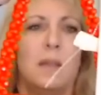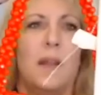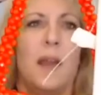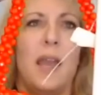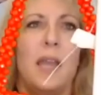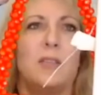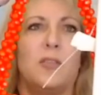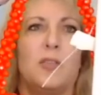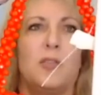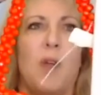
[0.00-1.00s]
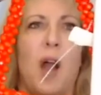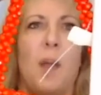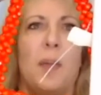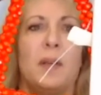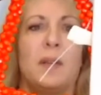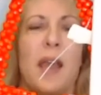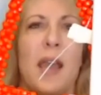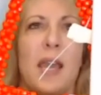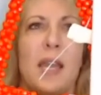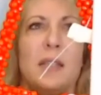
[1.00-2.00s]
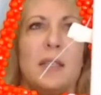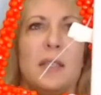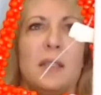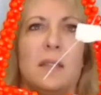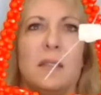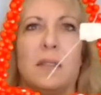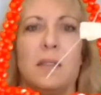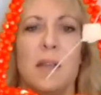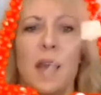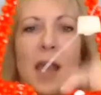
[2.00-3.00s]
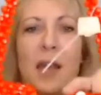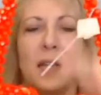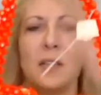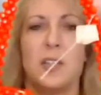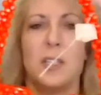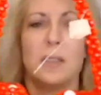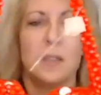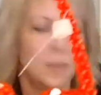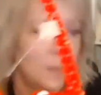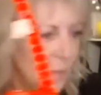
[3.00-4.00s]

The handle drop is eight eight inches.